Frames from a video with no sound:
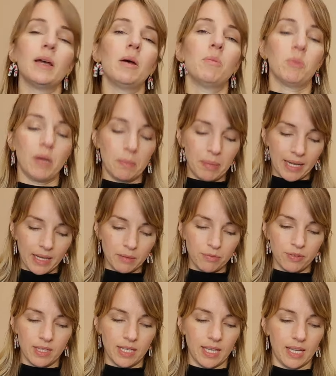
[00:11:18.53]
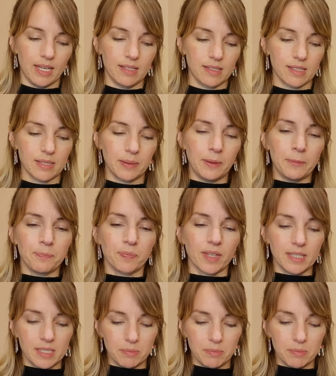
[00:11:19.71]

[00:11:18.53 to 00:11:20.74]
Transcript: But my plan for these is